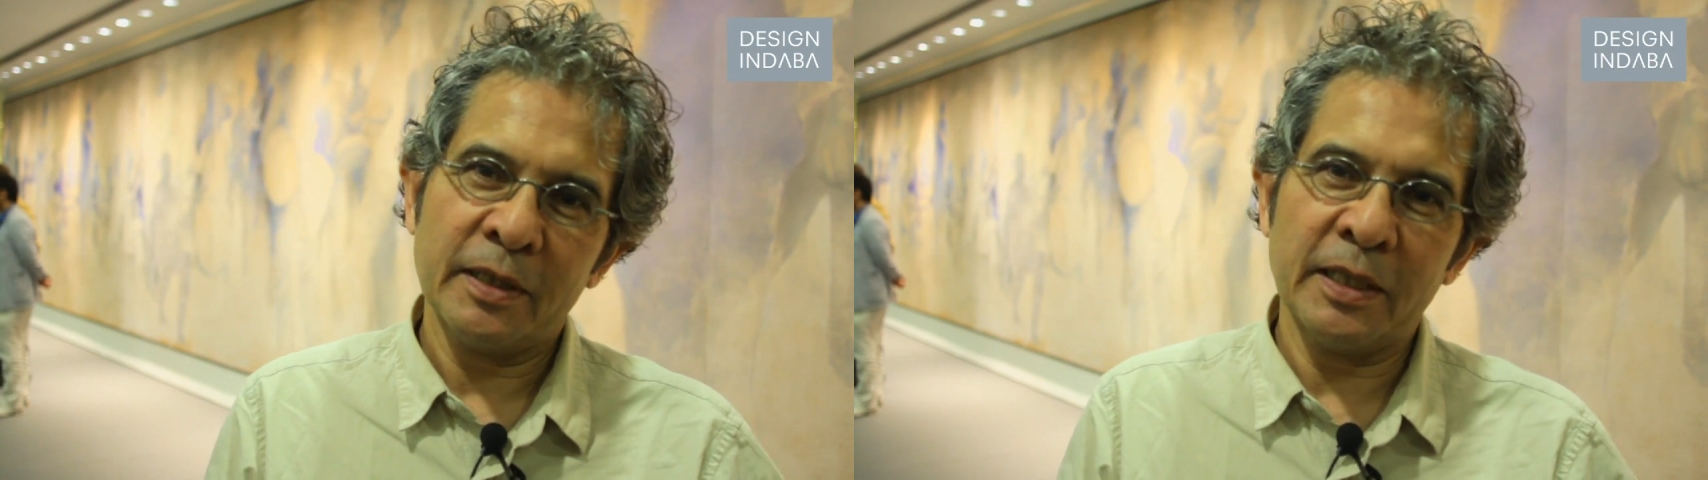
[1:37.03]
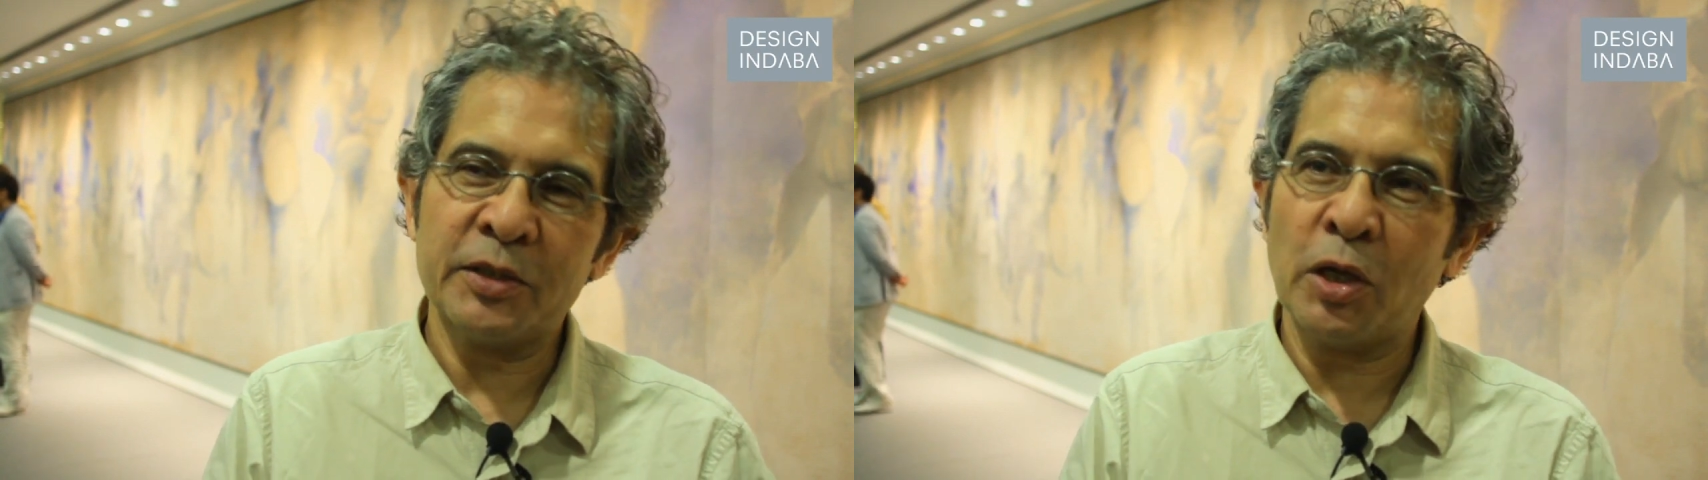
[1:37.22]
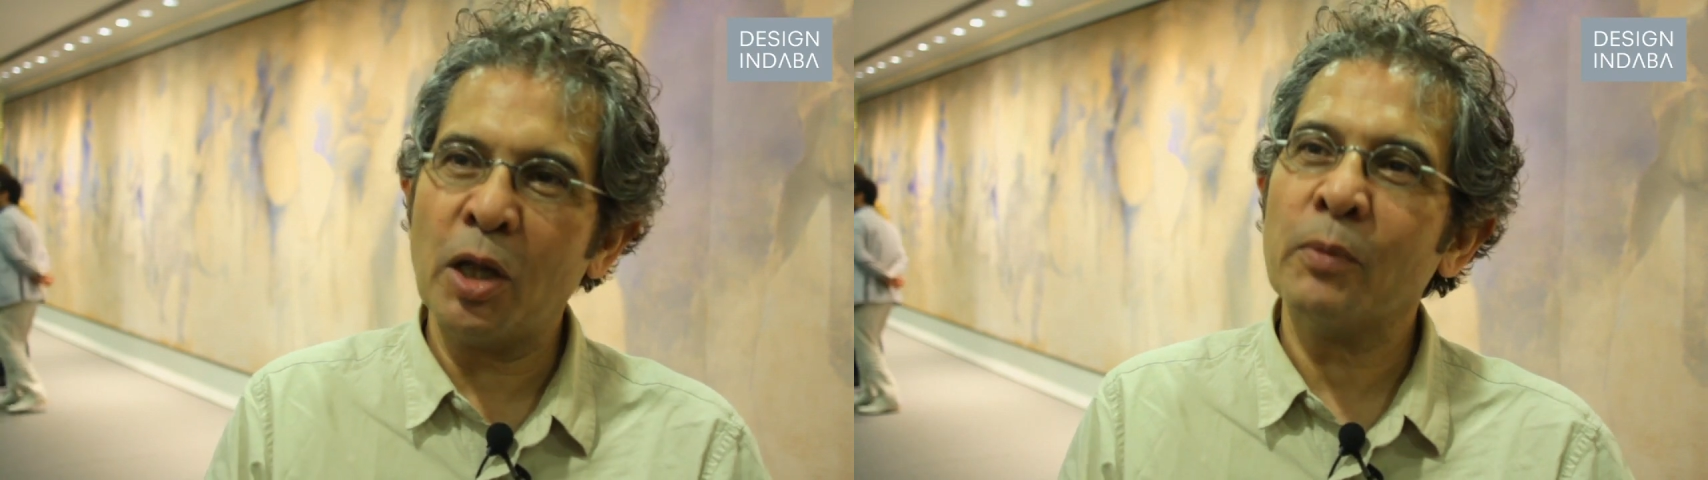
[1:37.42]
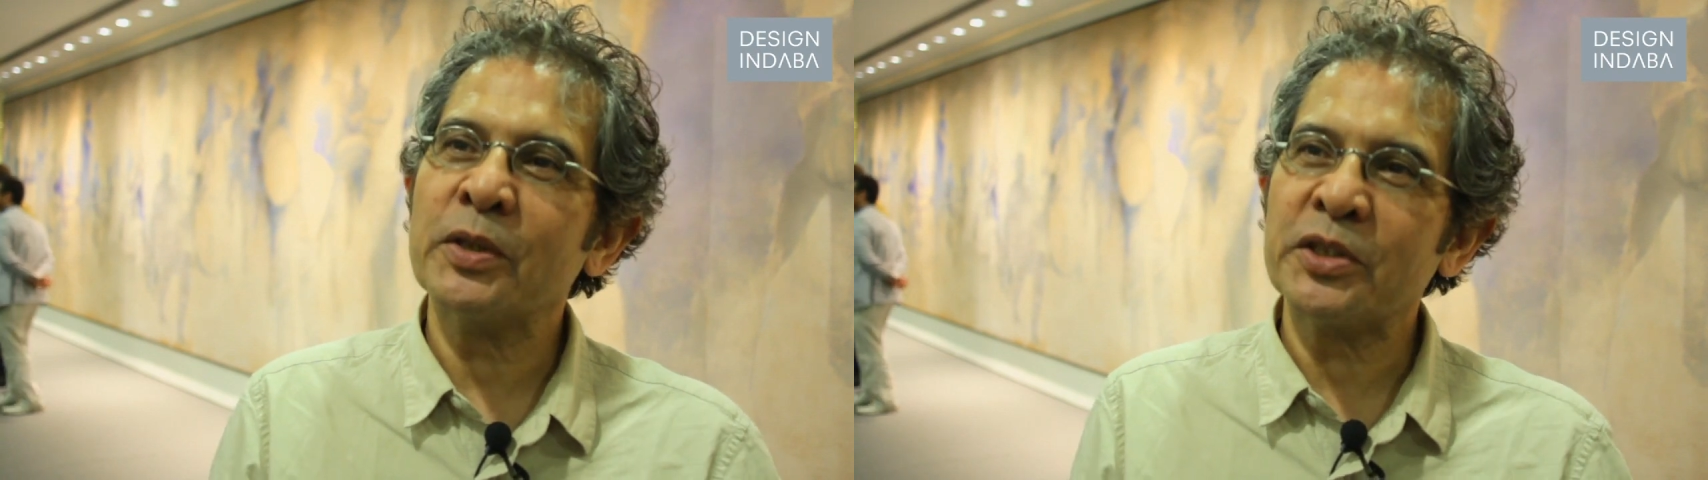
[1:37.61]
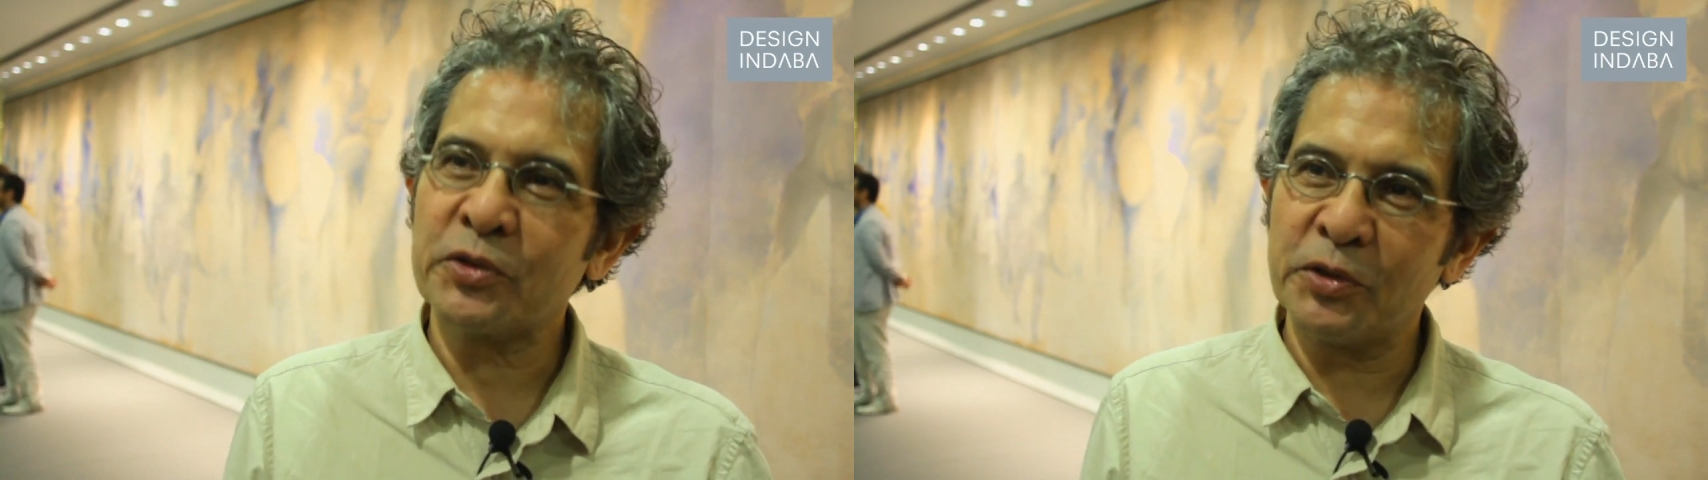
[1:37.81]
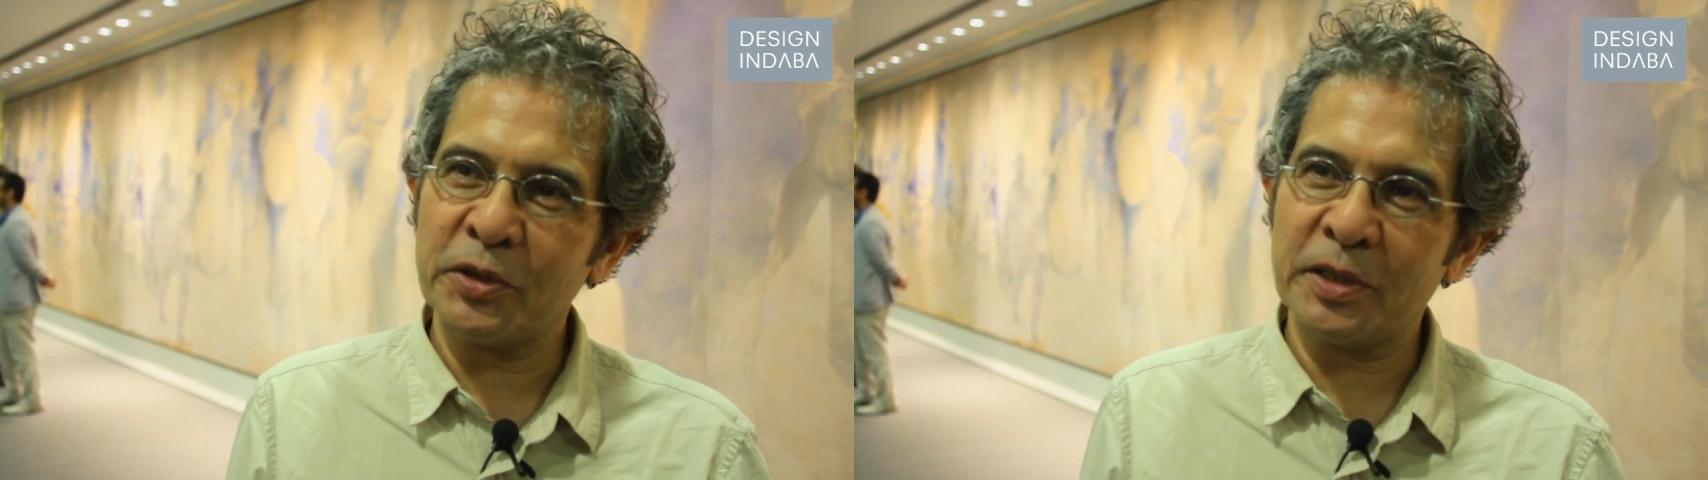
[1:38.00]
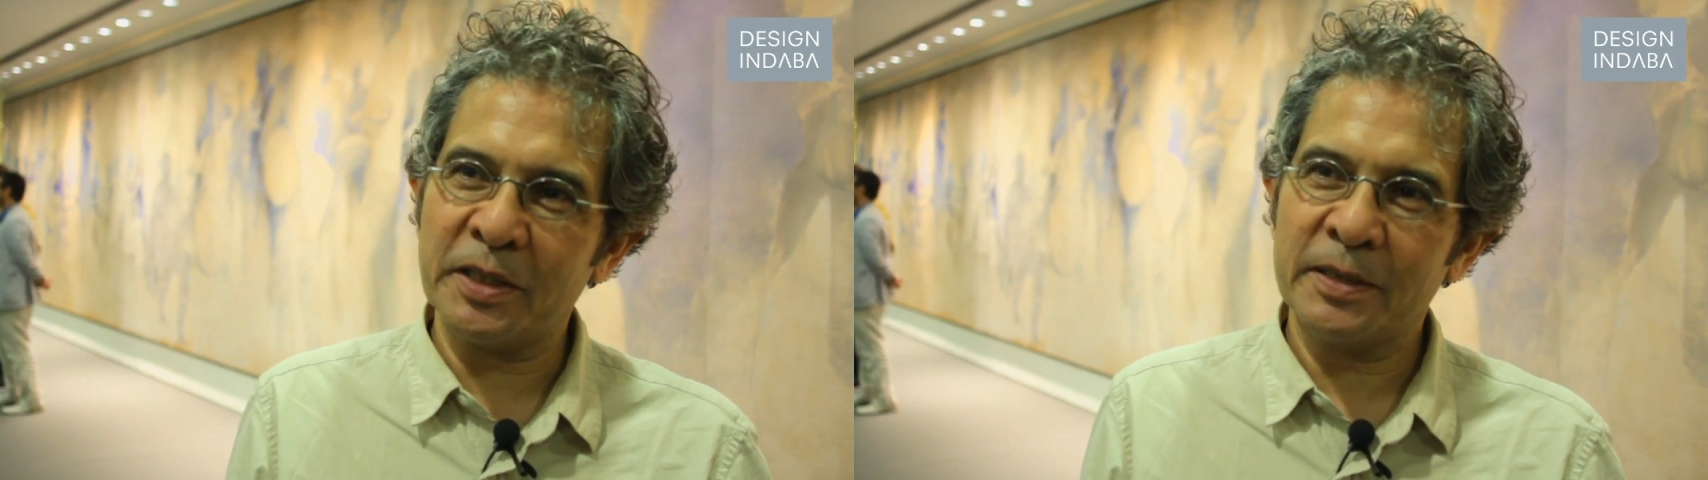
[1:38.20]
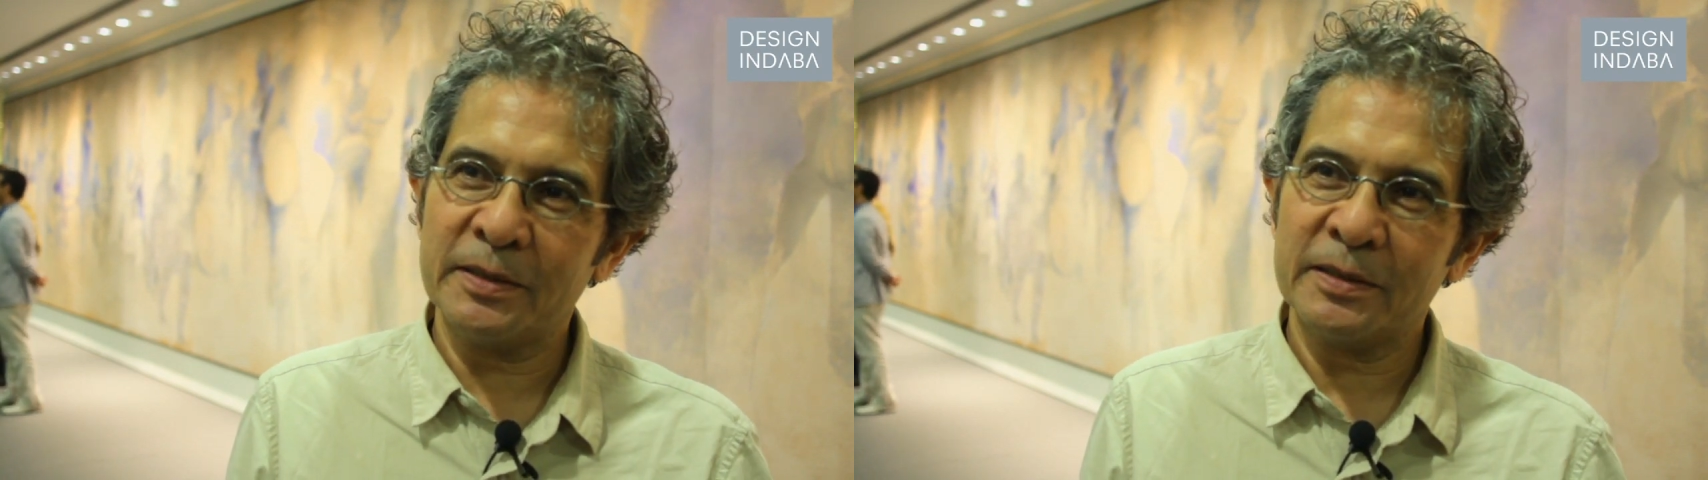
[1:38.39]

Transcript: is always stronger